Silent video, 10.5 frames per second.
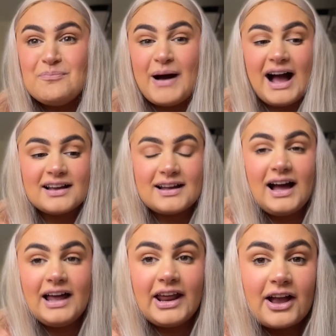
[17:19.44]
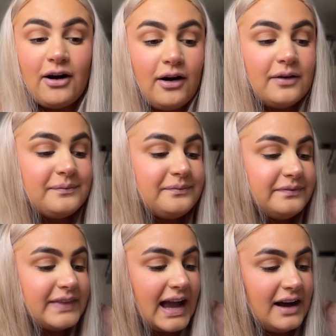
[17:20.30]
back and I
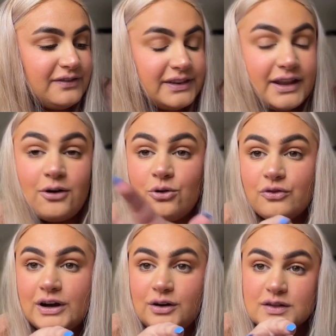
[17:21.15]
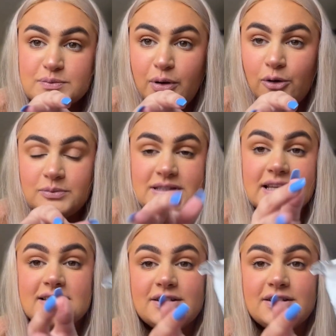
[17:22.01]
got, they have at the Hungry Horse Pubs, this